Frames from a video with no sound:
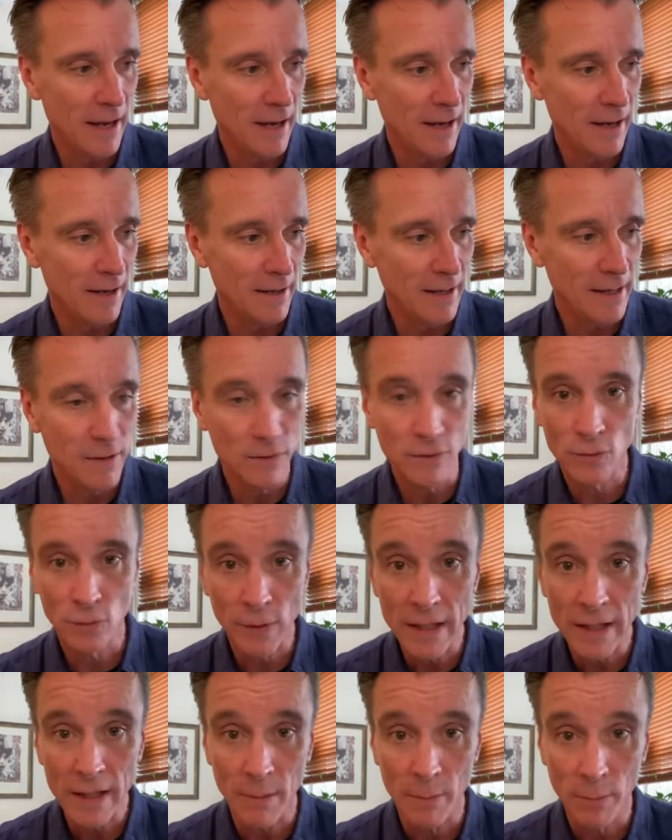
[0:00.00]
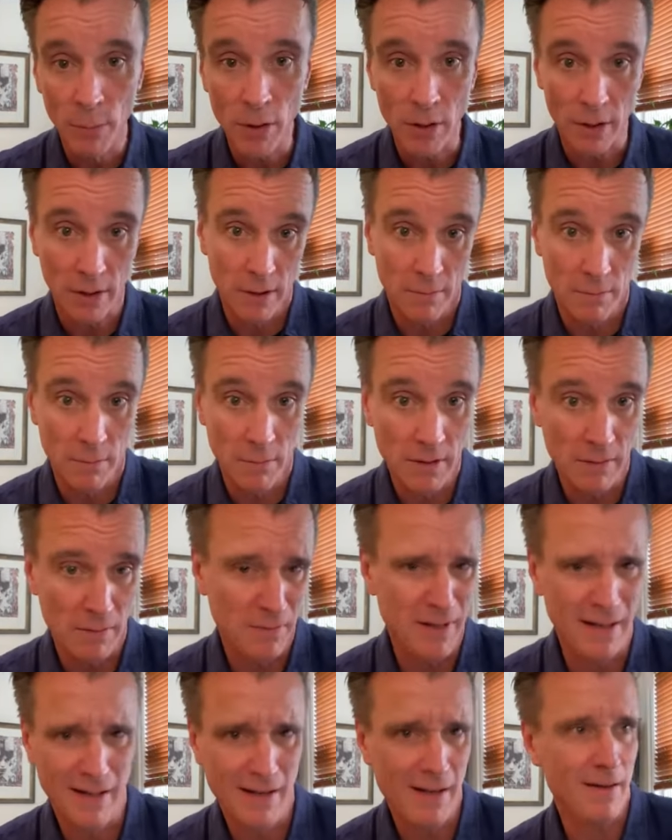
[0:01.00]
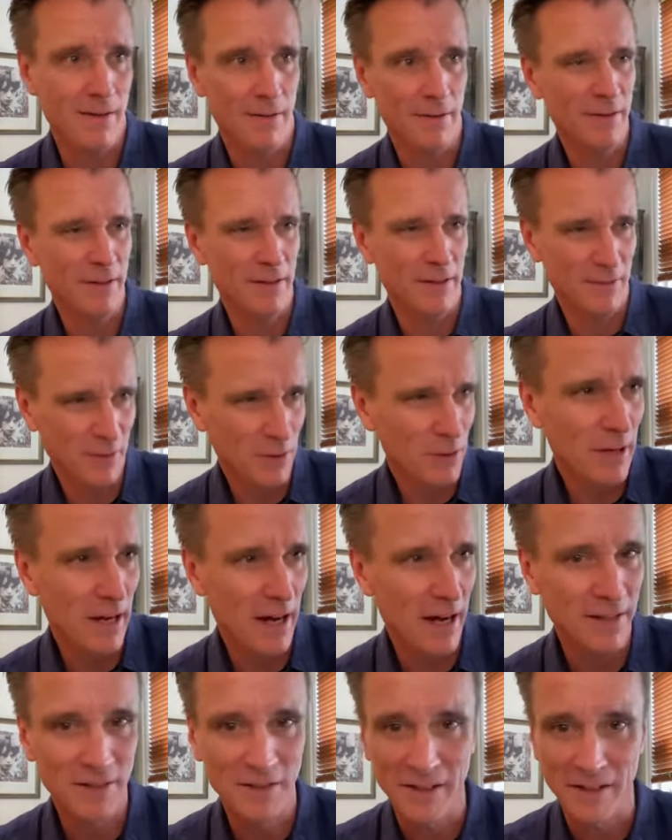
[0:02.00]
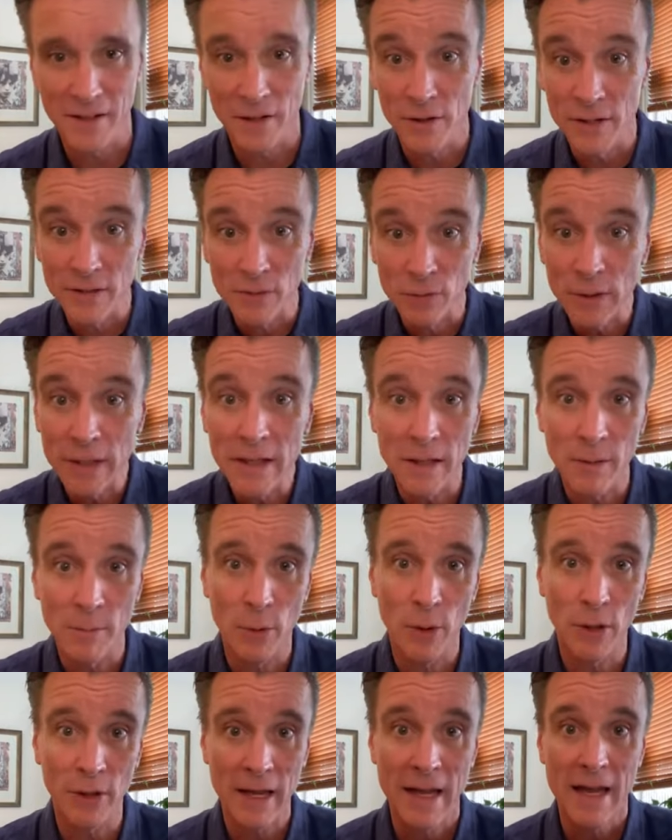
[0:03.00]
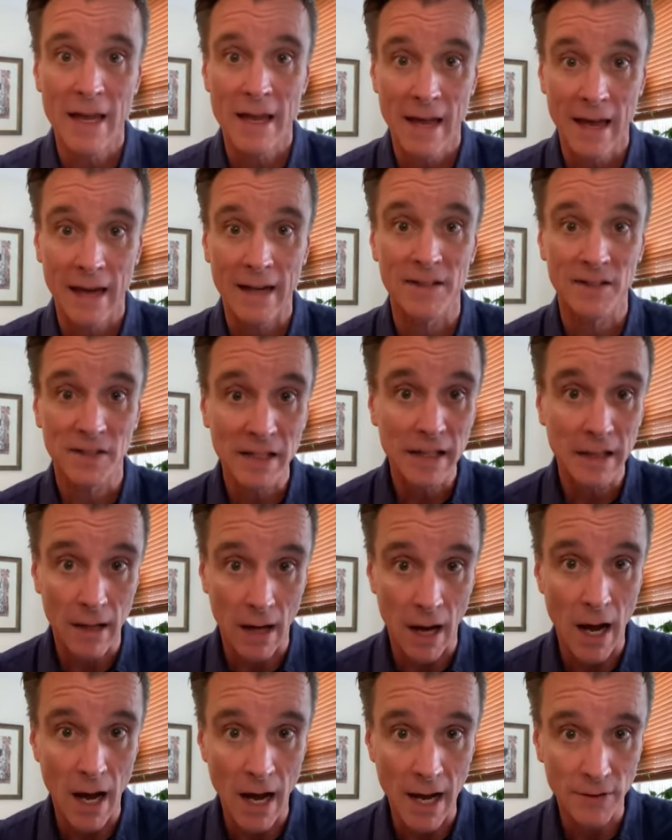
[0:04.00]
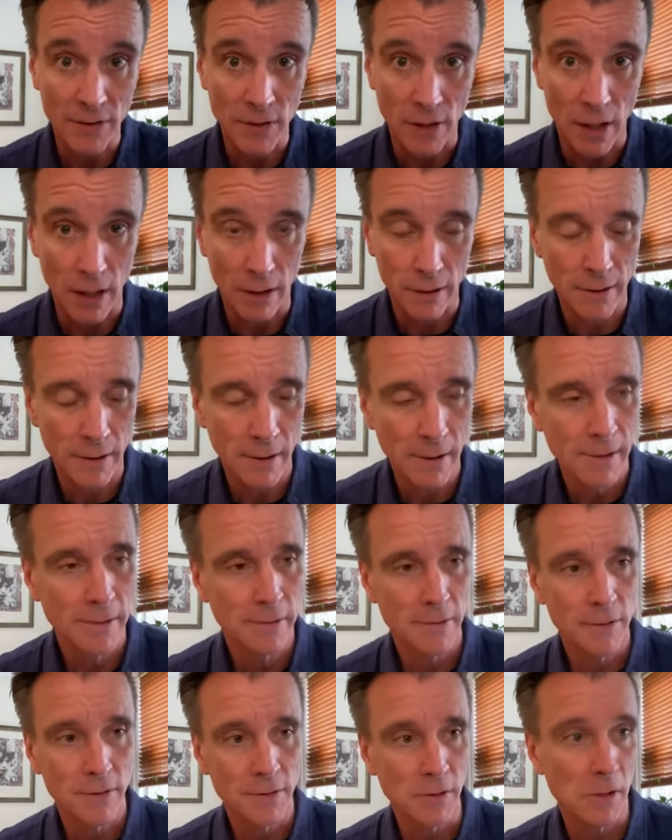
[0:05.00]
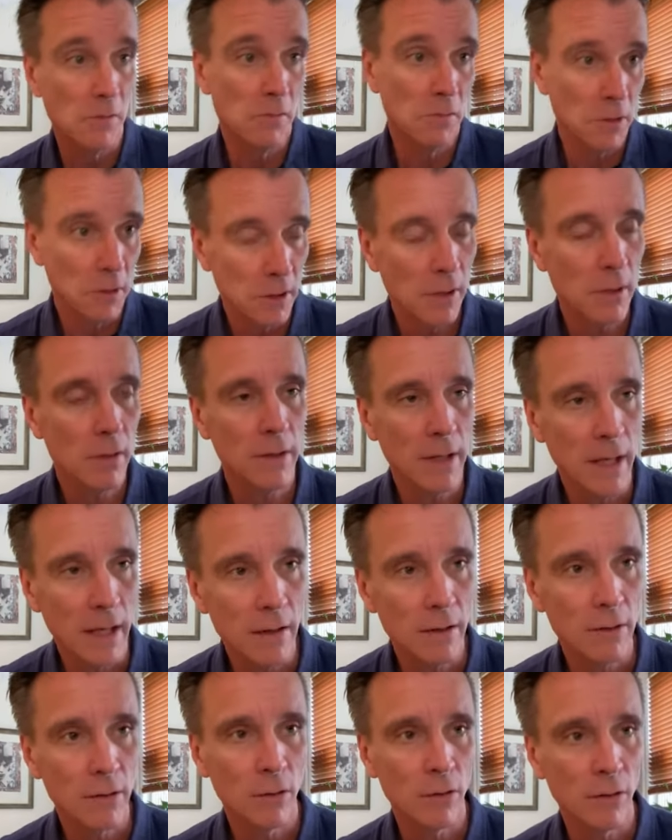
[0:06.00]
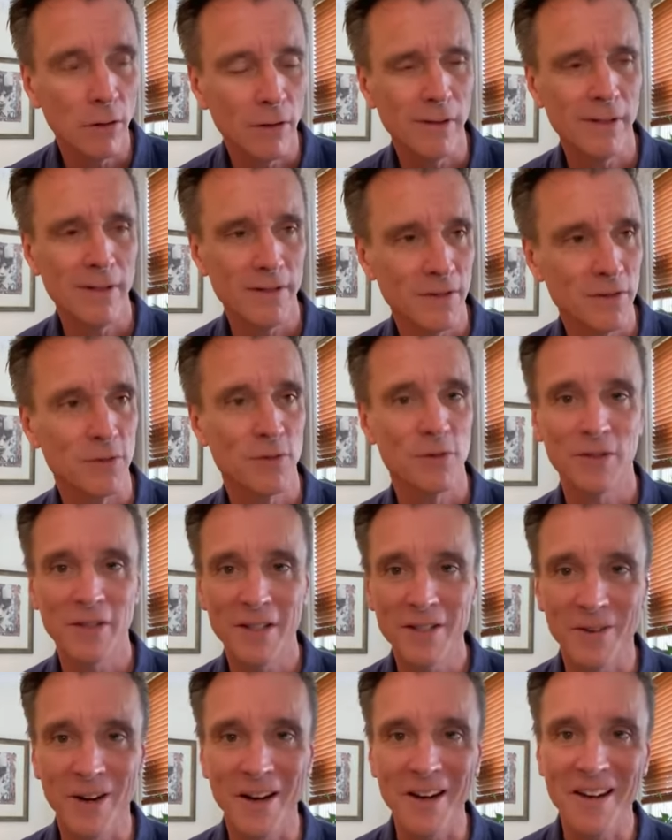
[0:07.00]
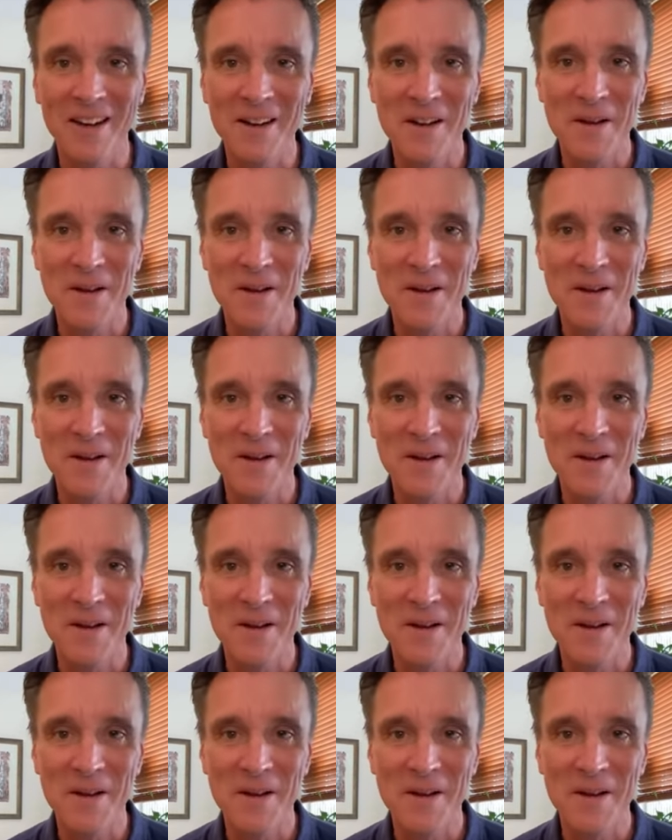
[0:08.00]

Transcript: Uh, he was reading a book. And I'm like, oh, the new guy sitting there. He's reading a book and he's eating a hot dog. So I'm like, okay, cool. That's interesting, right?